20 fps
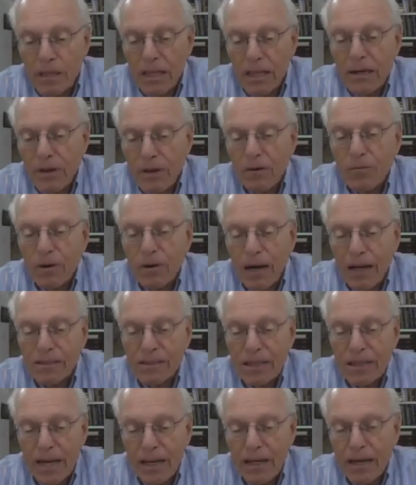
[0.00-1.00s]
believe me when I
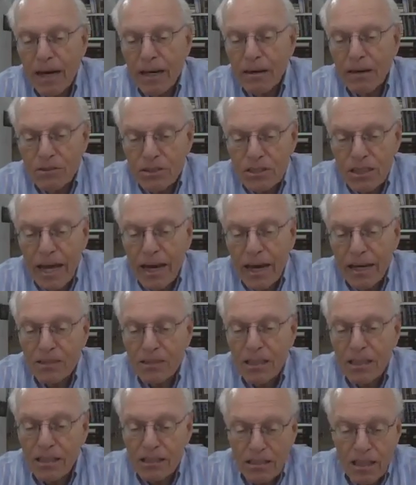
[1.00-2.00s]
say it was an
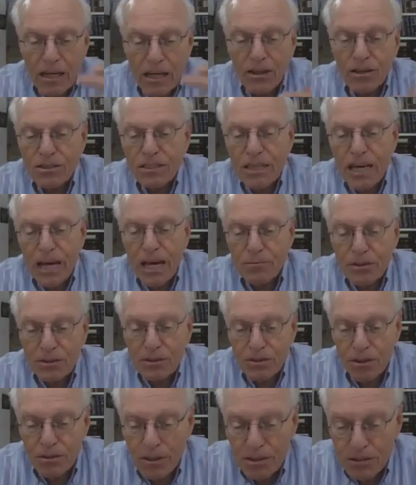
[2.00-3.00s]
accident, because I could have said I
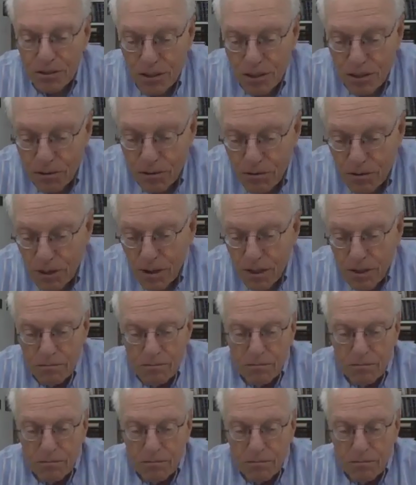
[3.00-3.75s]
returned it to you.